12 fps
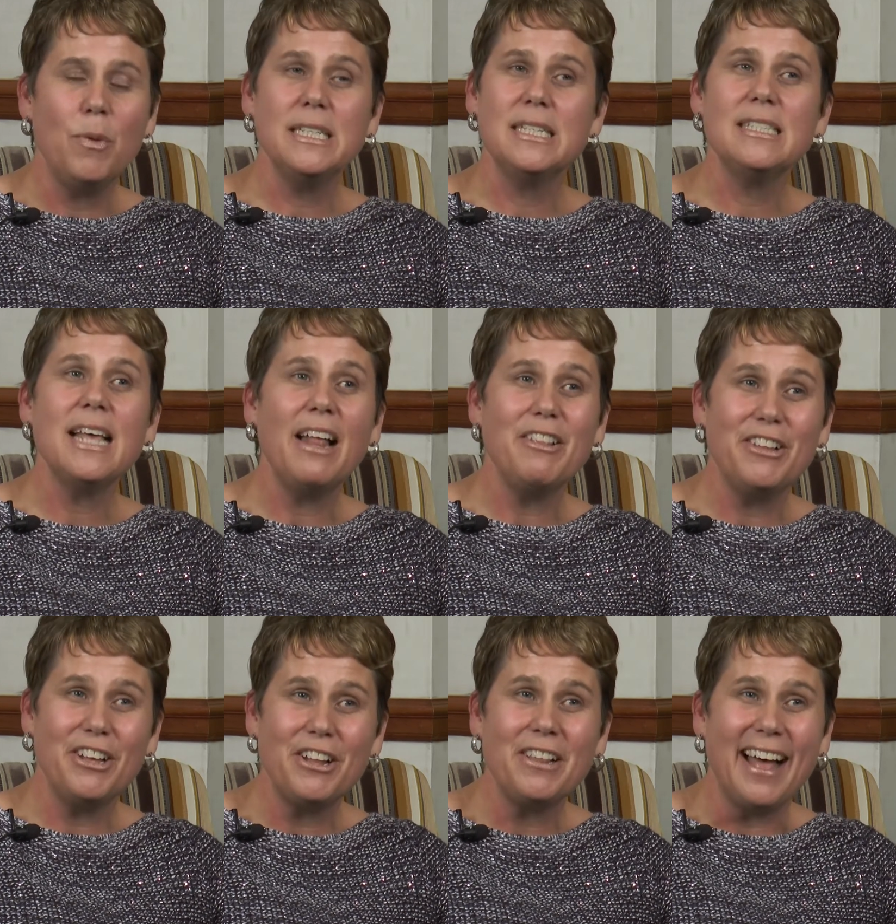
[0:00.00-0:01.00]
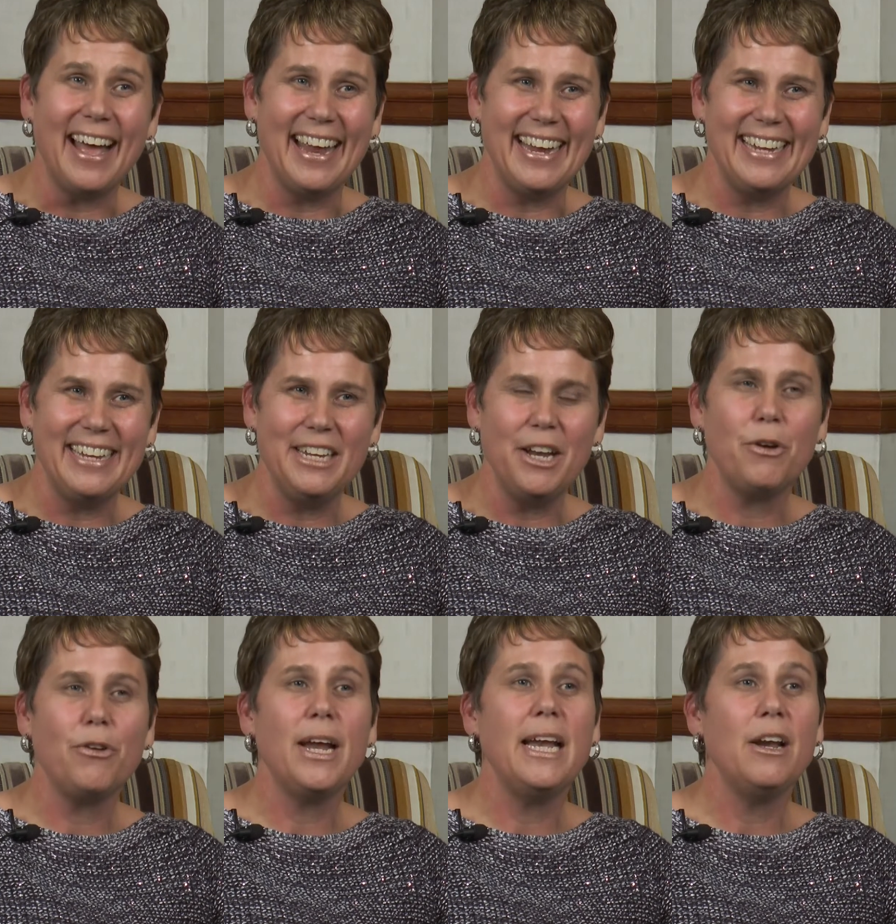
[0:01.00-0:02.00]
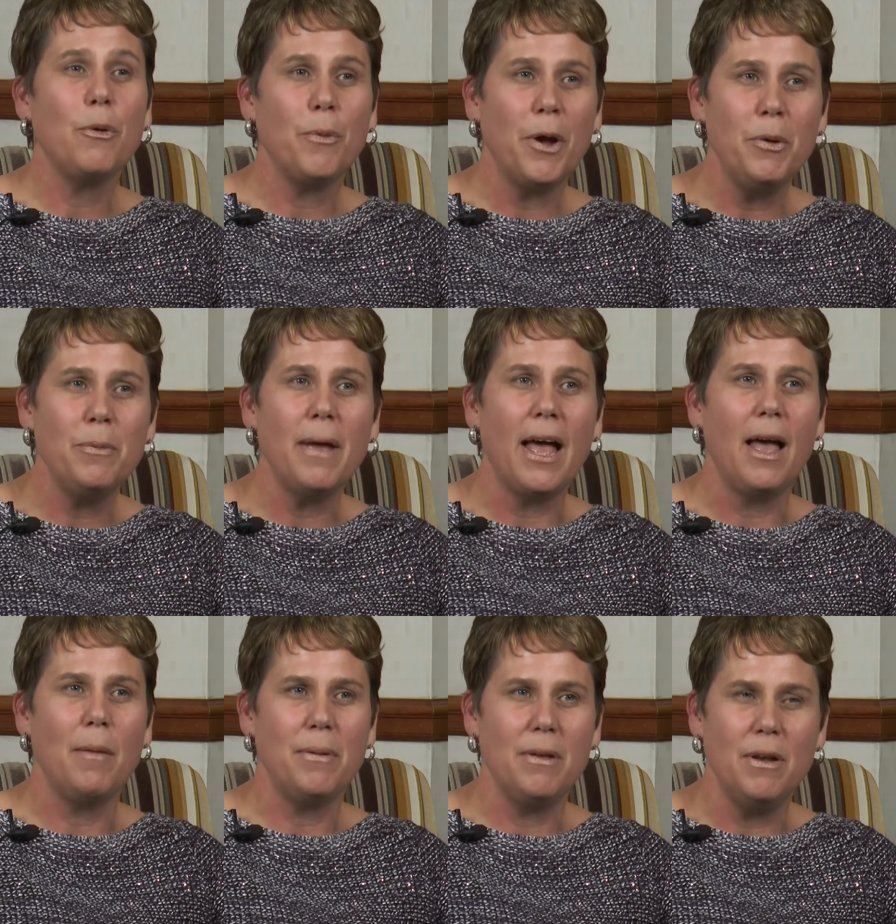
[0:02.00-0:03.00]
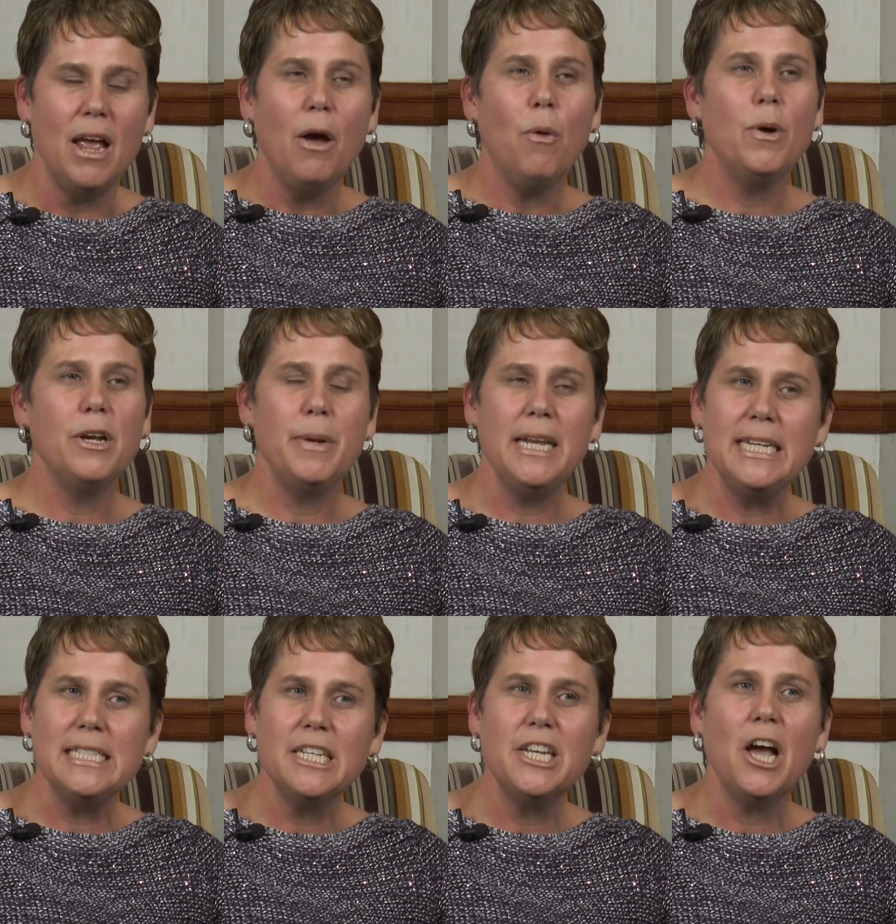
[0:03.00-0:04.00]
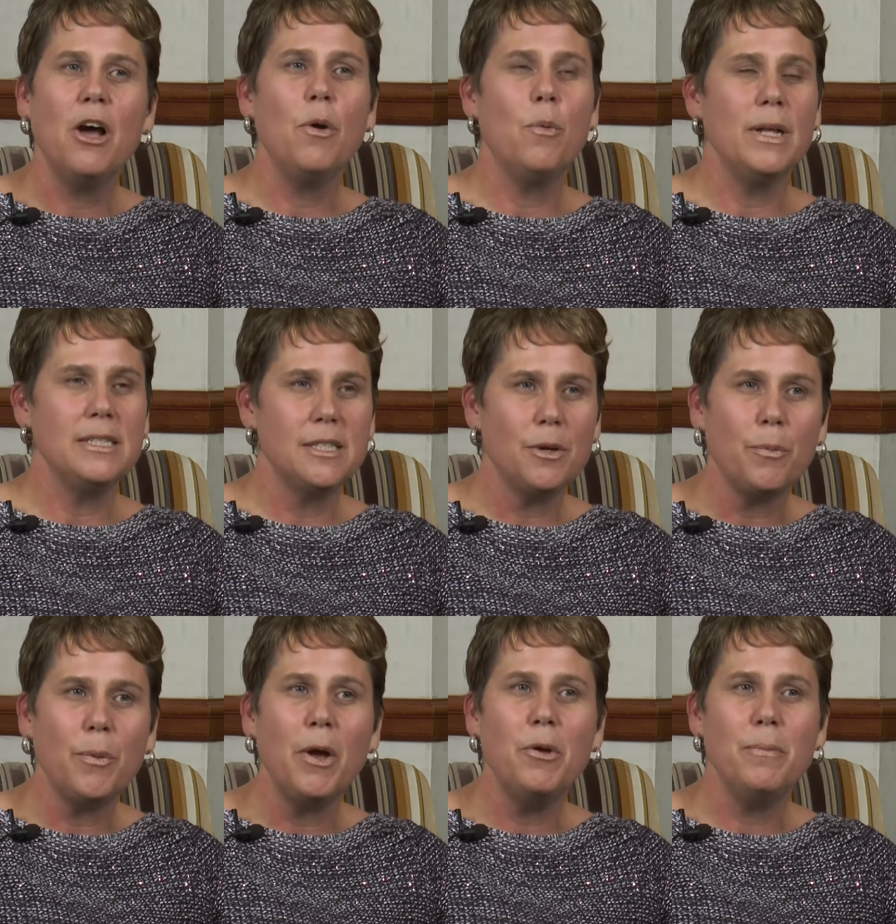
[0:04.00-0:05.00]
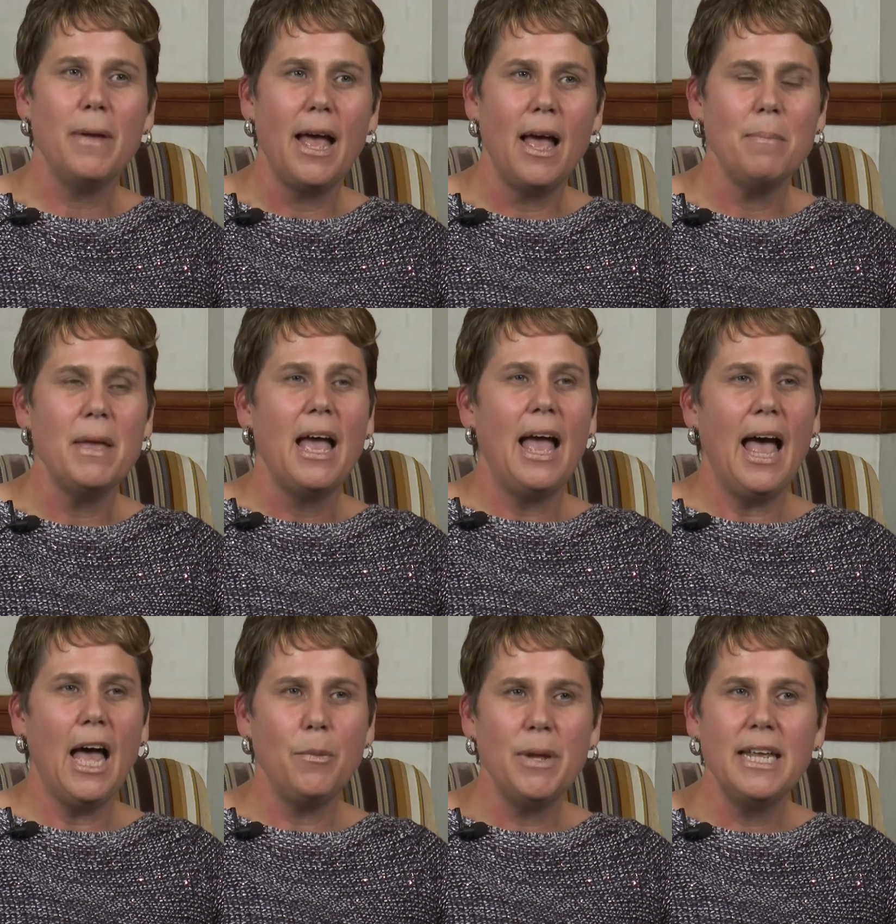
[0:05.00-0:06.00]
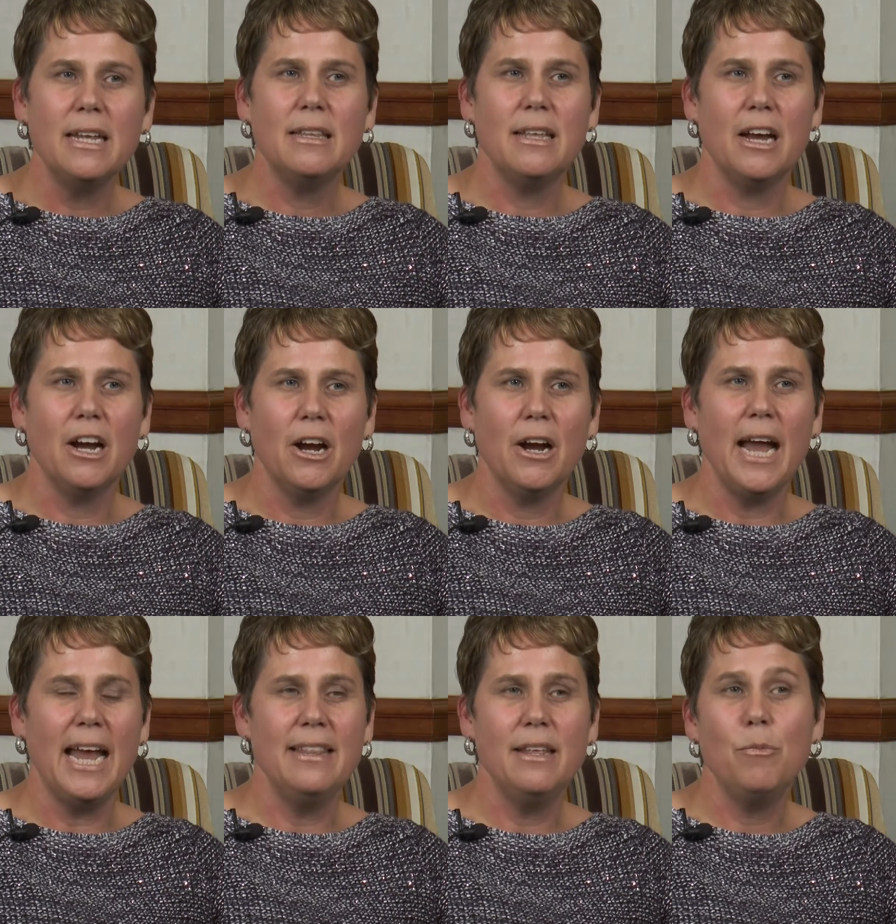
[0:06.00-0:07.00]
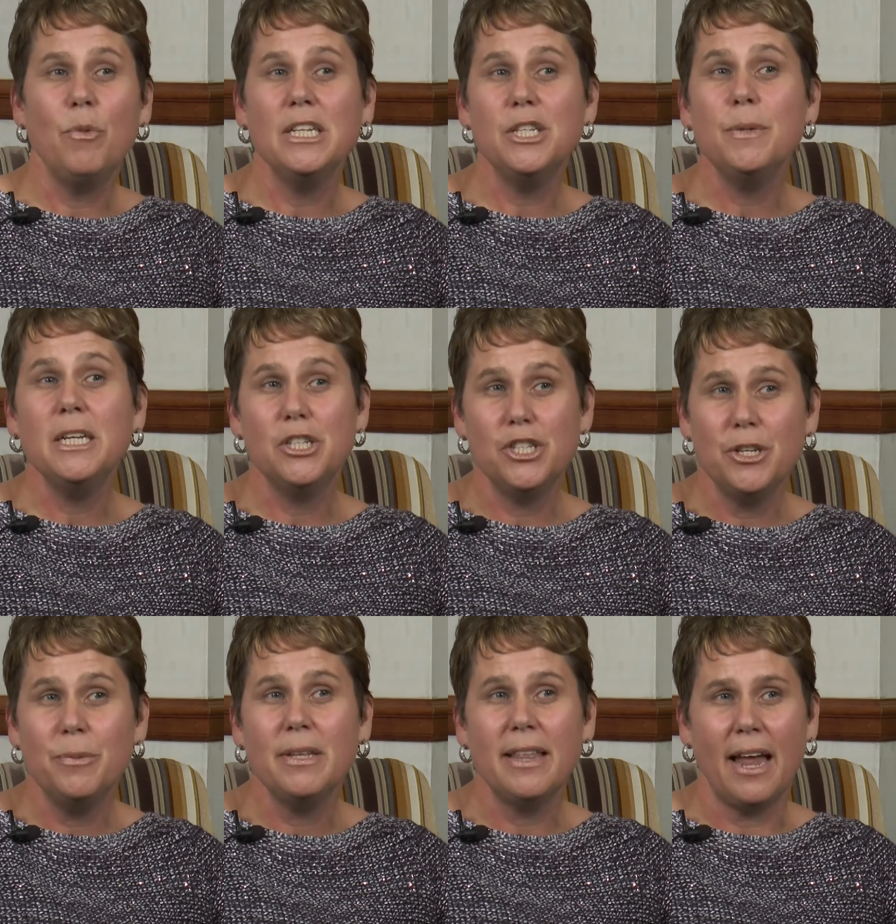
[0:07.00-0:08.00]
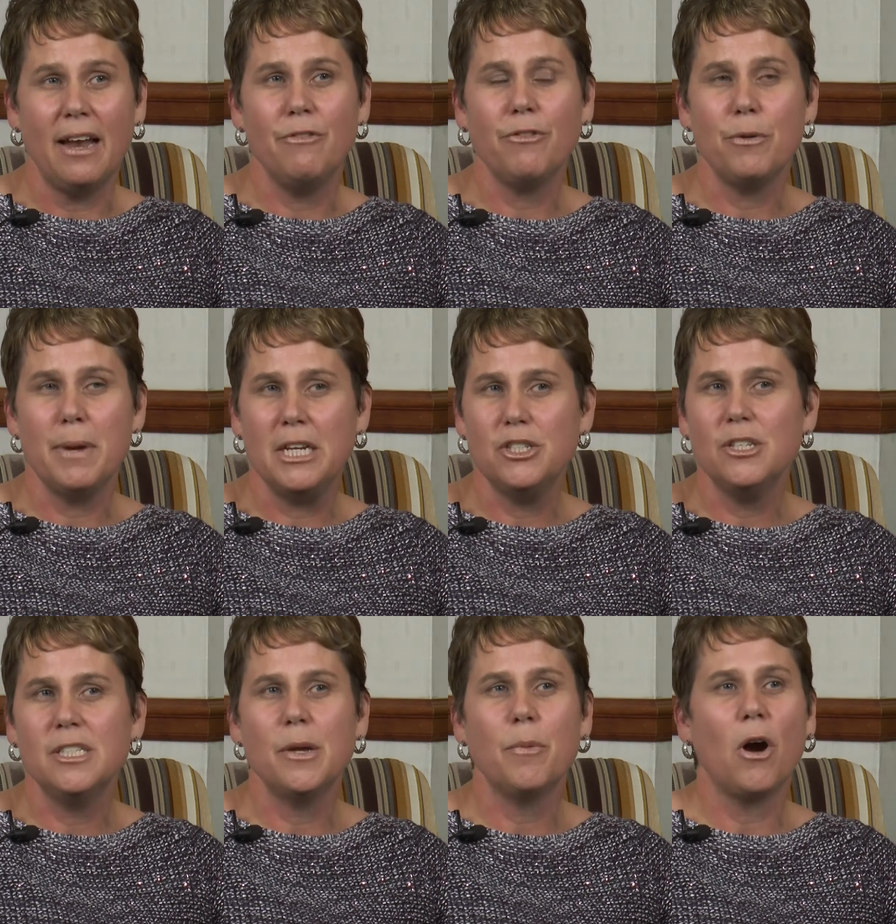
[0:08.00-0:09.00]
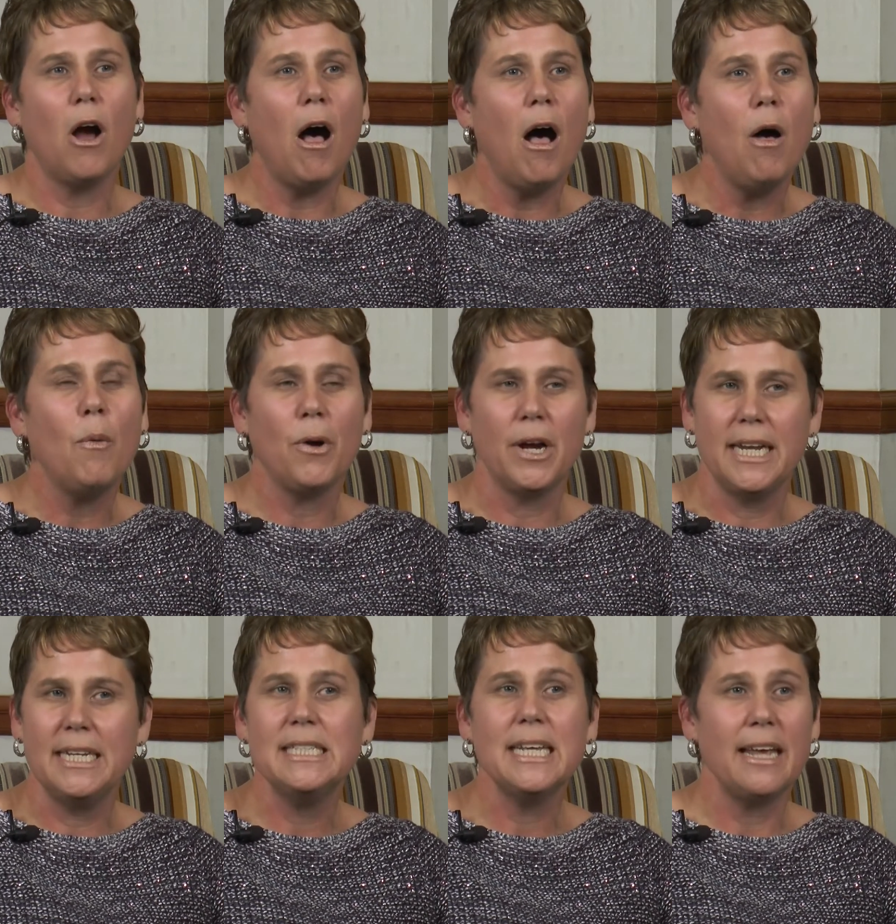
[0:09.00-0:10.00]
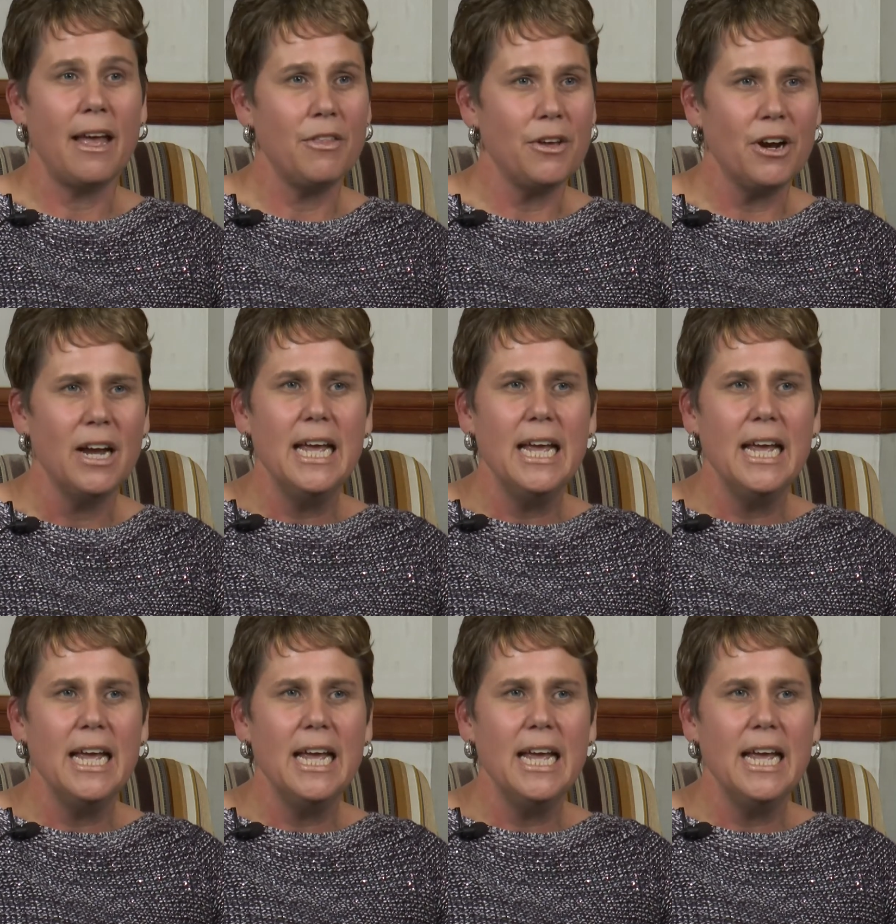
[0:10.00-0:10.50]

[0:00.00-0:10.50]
What does that look like? Creating a roadmap, and what do we need to know? What's the roadmap? How do we get there? And then what do we do with that information so we're all working together?